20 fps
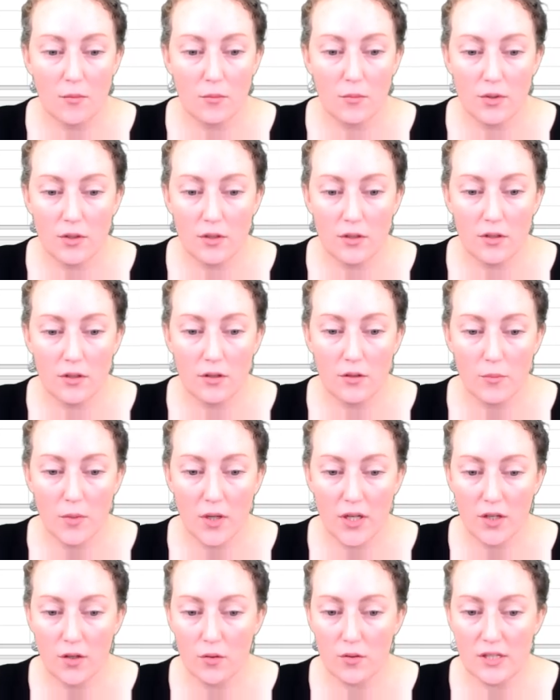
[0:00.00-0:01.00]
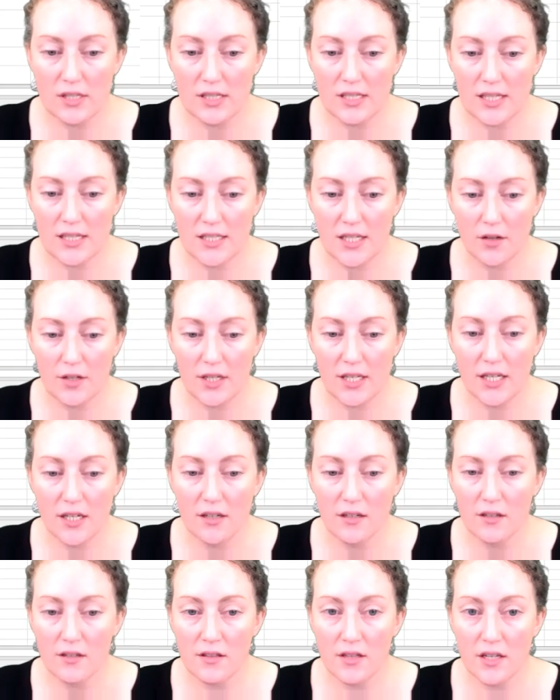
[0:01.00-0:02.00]
You might notice that down
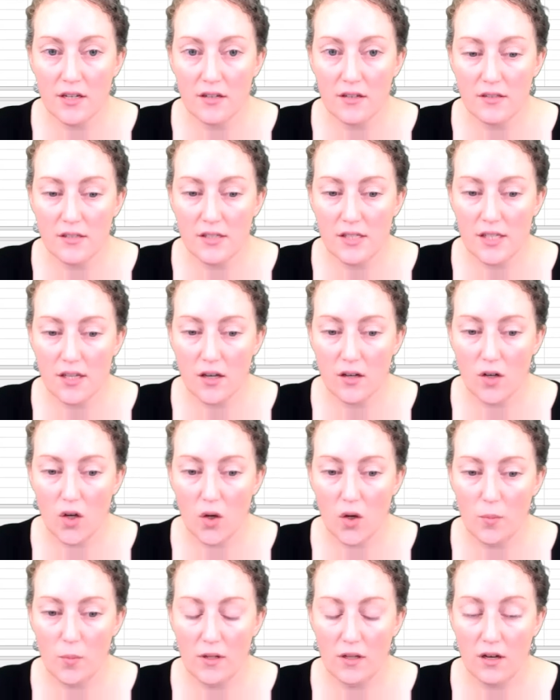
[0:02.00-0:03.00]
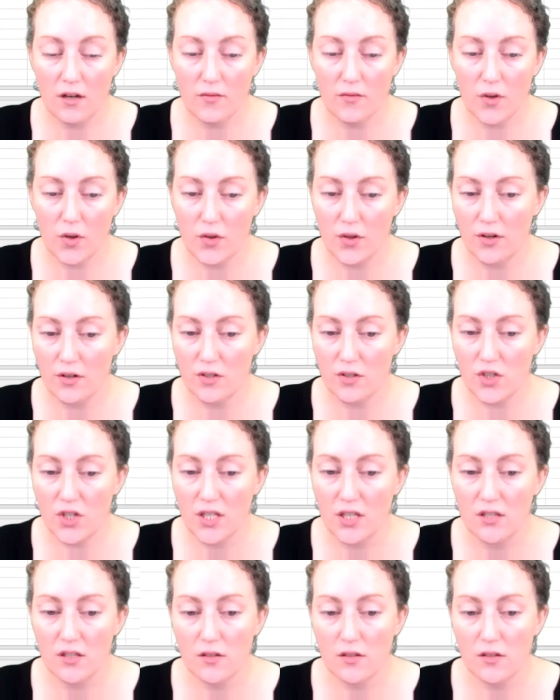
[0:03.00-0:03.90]
here there's a couple of other sheets.